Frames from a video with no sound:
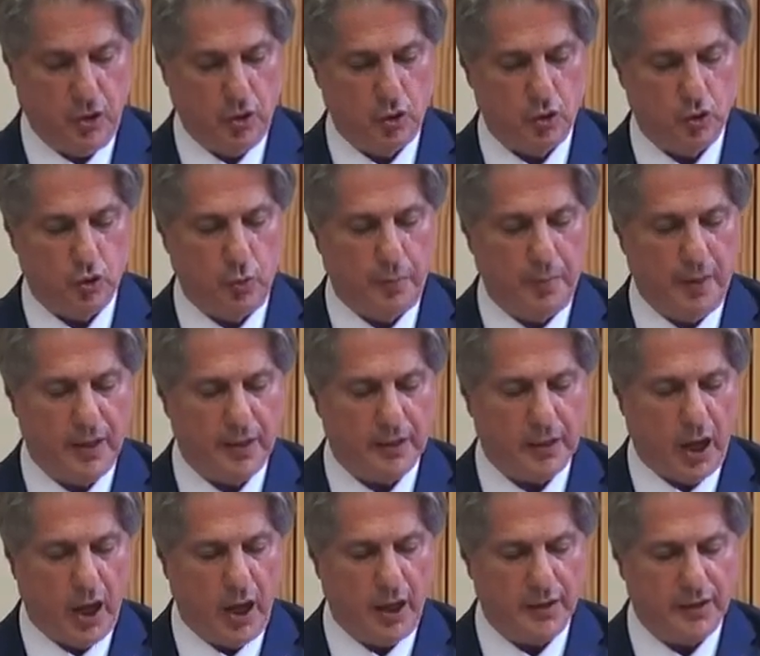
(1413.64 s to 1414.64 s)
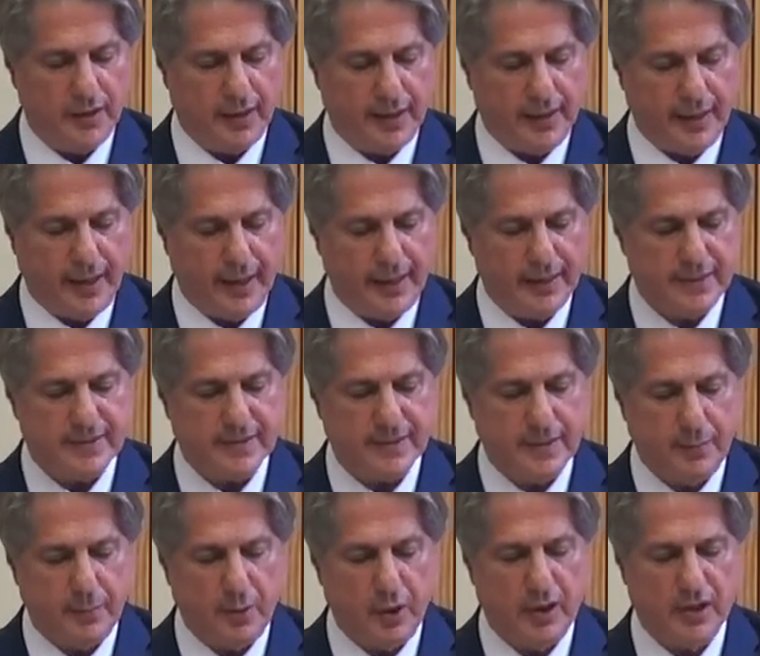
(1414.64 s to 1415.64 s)
to build on the great
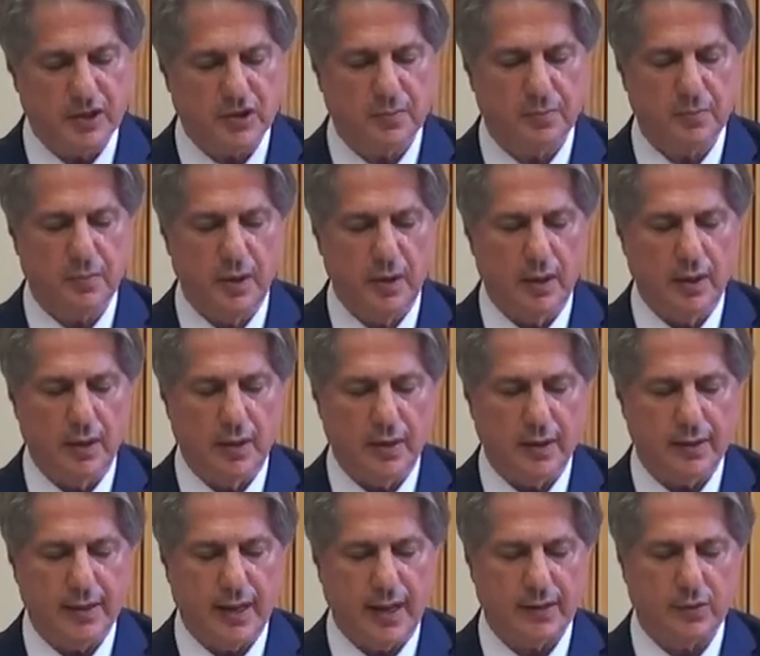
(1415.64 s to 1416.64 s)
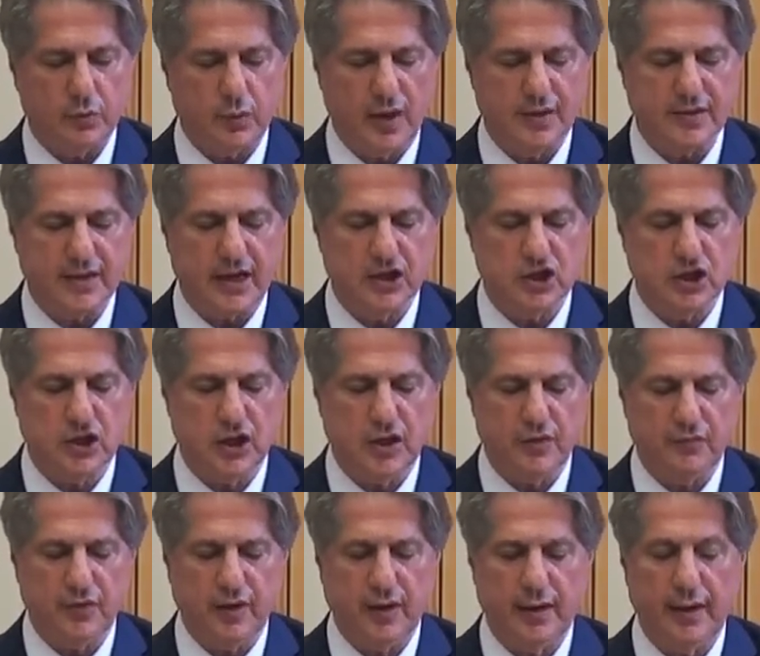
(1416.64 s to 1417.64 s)
symbolism that was
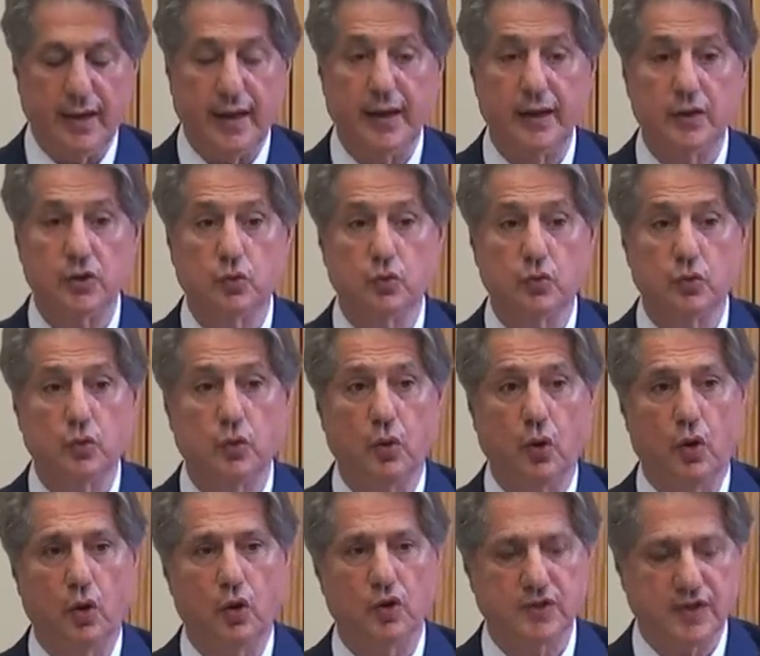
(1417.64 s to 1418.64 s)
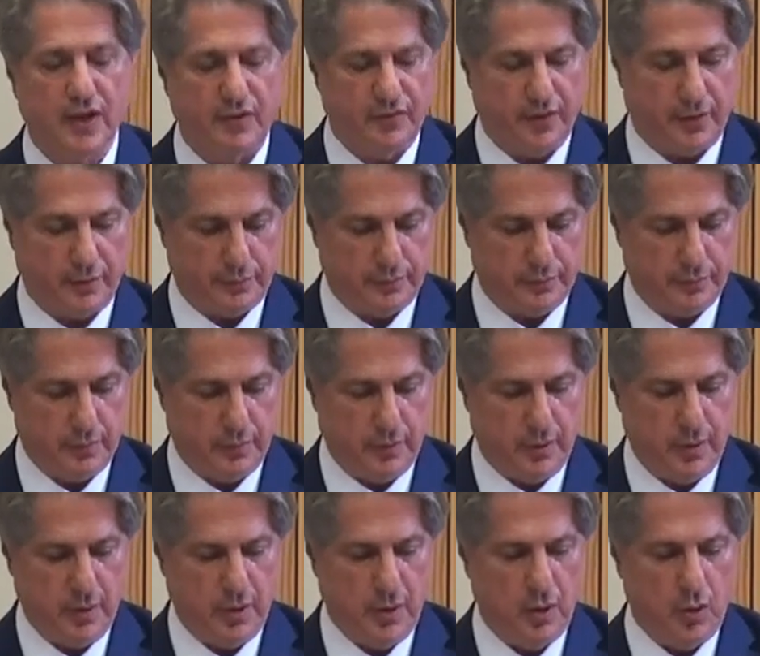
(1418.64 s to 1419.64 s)
achieved in late 2007
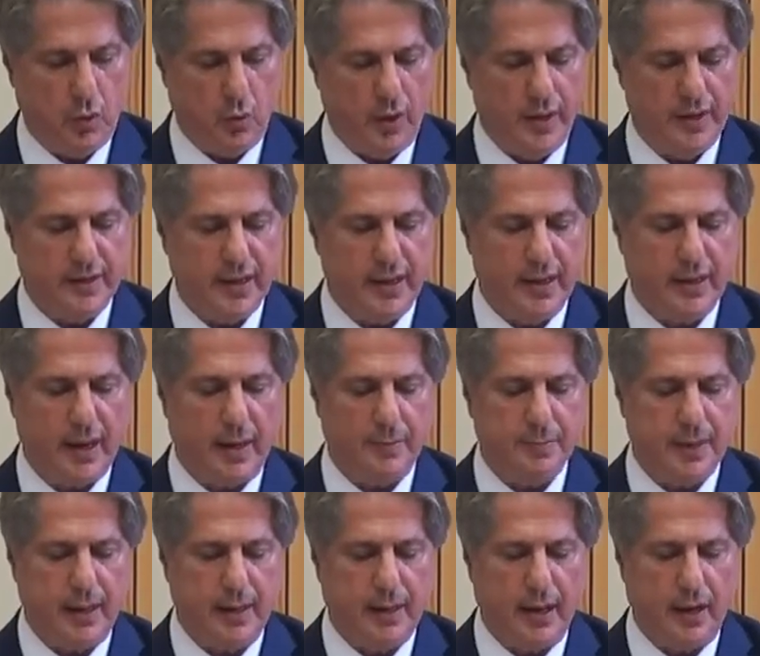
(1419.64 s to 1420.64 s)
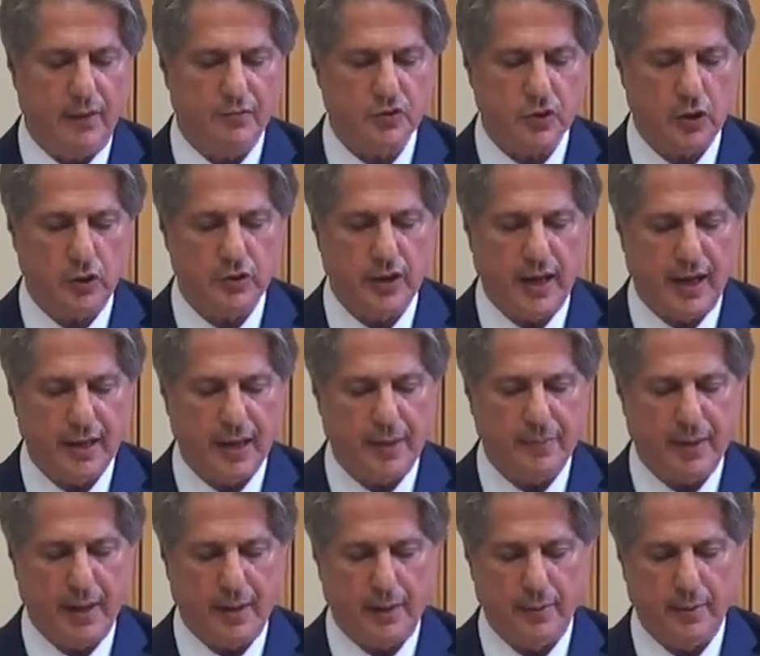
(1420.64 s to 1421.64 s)
when King Abdullah of Saudi
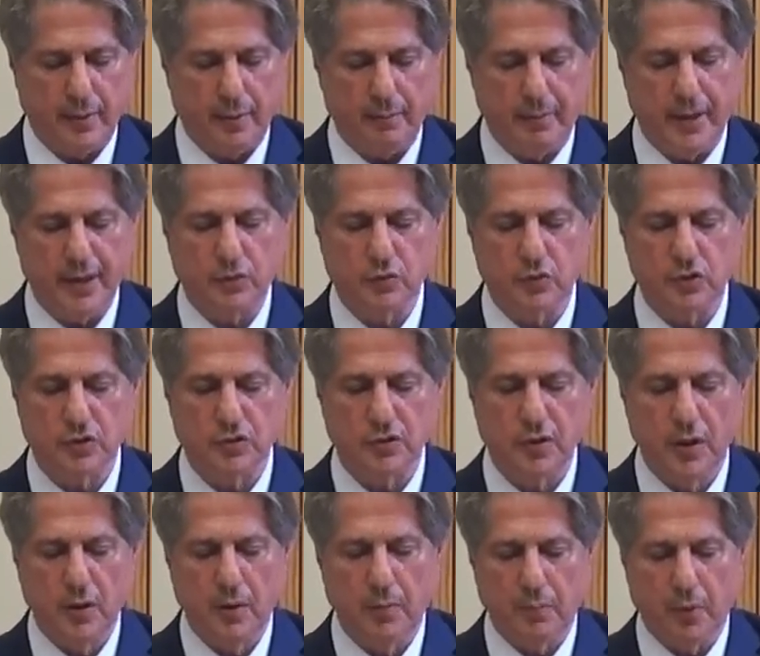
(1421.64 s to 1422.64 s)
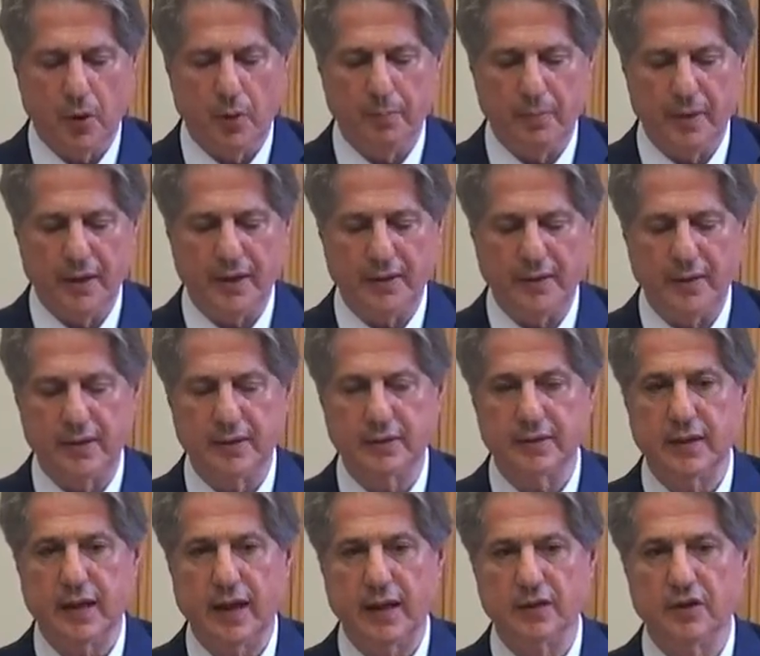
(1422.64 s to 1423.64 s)
Arabia met with Pope
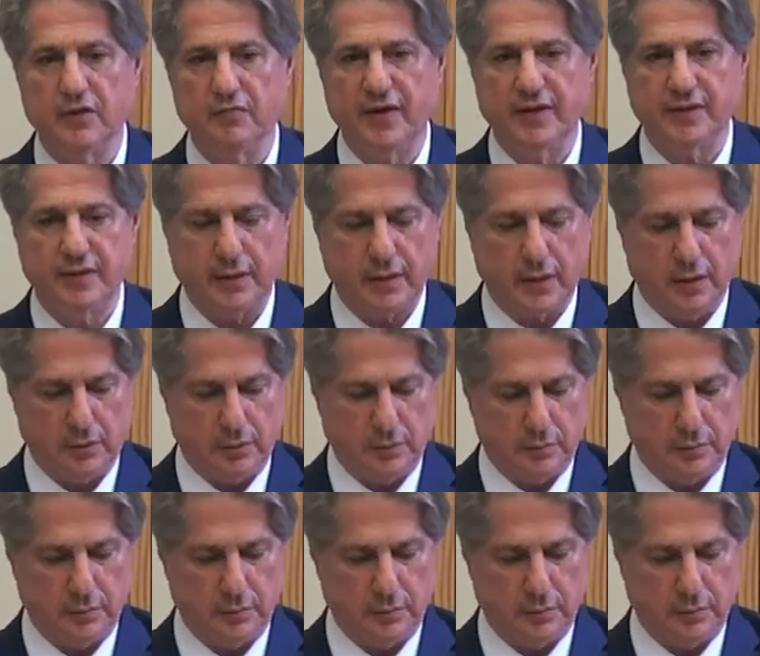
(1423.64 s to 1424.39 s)
Benedict at the Vatican.